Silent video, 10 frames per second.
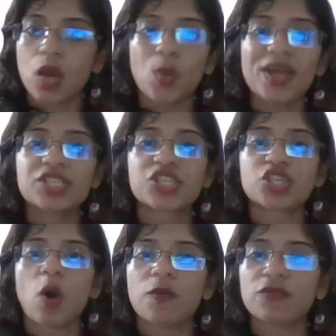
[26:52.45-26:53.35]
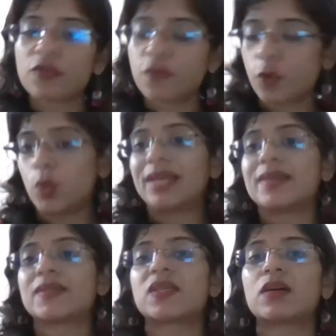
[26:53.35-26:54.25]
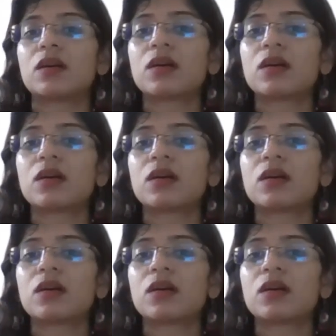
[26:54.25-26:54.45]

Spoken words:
Which of the following is the